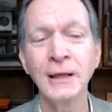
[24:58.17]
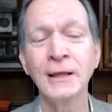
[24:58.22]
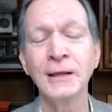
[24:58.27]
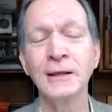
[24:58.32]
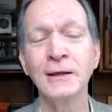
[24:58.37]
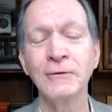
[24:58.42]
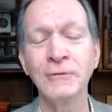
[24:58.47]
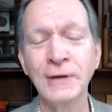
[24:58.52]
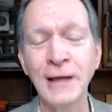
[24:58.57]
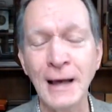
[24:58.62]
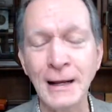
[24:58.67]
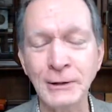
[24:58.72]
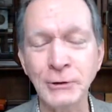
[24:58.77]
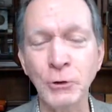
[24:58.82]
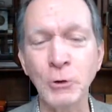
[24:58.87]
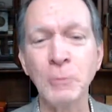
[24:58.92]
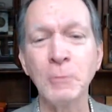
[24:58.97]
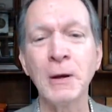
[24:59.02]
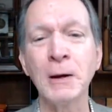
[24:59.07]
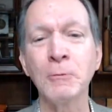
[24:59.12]
you've got to
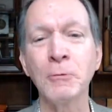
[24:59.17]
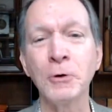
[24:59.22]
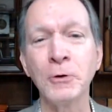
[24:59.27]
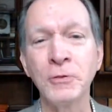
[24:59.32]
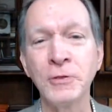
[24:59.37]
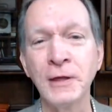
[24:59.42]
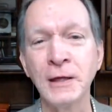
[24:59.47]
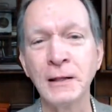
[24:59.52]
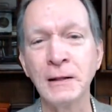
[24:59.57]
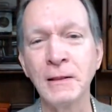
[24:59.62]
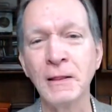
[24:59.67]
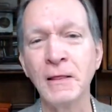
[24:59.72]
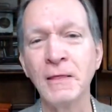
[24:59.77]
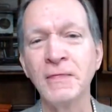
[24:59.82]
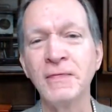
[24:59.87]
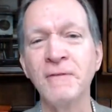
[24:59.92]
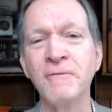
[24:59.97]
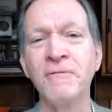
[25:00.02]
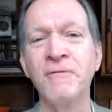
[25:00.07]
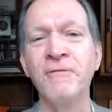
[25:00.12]
remember that
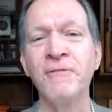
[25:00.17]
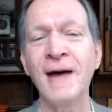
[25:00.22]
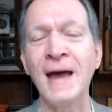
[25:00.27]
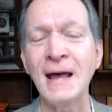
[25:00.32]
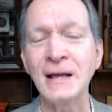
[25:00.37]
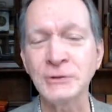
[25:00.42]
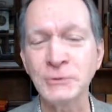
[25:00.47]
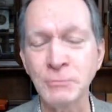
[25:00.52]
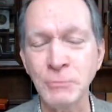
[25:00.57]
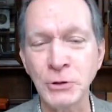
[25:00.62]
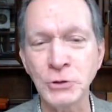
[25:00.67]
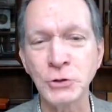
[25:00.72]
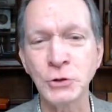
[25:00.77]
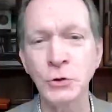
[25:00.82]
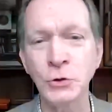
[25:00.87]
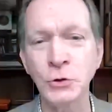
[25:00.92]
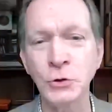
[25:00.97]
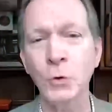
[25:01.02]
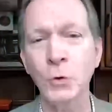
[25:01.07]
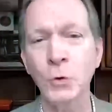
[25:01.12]
the vast
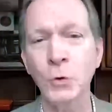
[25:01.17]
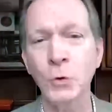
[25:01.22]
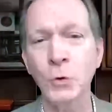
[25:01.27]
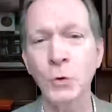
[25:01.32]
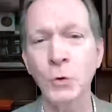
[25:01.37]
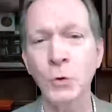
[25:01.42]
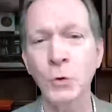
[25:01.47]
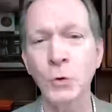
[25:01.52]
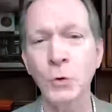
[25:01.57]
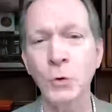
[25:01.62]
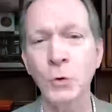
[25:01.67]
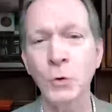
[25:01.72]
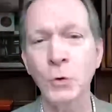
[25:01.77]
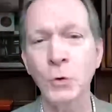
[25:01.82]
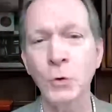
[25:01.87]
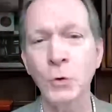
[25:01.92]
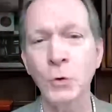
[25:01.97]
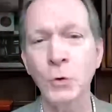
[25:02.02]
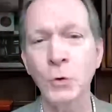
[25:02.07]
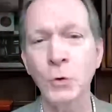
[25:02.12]
majority of the people
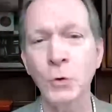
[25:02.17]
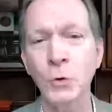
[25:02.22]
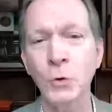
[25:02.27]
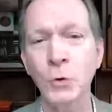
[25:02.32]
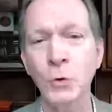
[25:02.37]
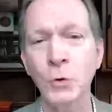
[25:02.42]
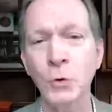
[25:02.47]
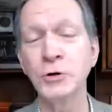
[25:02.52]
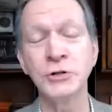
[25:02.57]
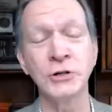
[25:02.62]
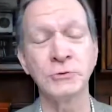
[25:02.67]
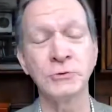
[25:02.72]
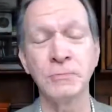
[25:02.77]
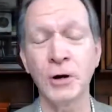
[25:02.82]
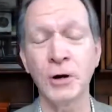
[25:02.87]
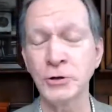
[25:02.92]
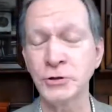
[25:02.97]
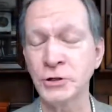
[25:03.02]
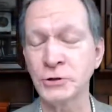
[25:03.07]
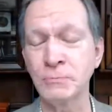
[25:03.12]
there are
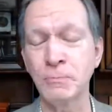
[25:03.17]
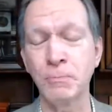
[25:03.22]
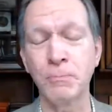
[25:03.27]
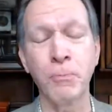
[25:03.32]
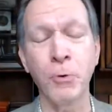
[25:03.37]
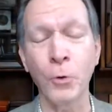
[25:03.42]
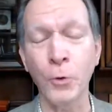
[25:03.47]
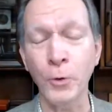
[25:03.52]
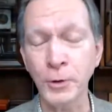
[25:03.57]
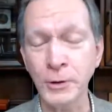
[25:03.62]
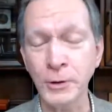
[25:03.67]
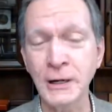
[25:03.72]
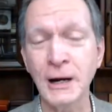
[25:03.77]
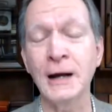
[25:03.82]
just bored